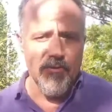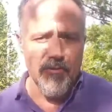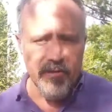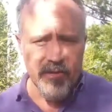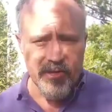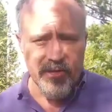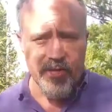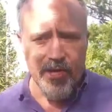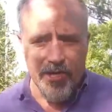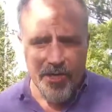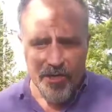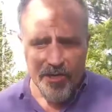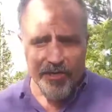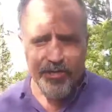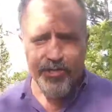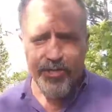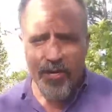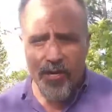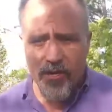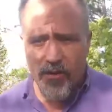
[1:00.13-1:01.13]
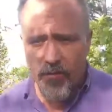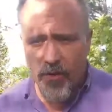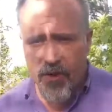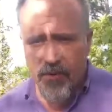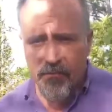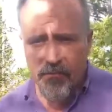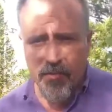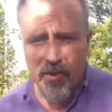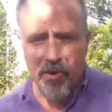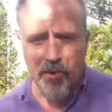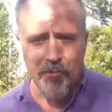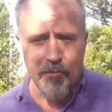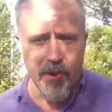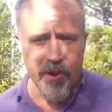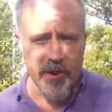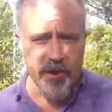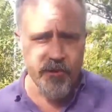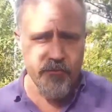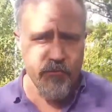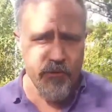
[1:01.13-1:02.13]
With that, let's talk about
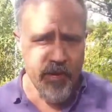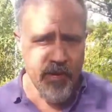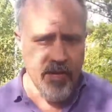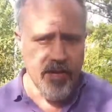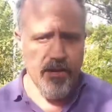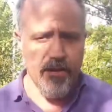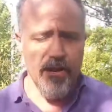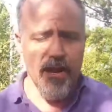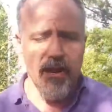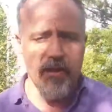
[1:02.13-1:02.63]
mulberry weed.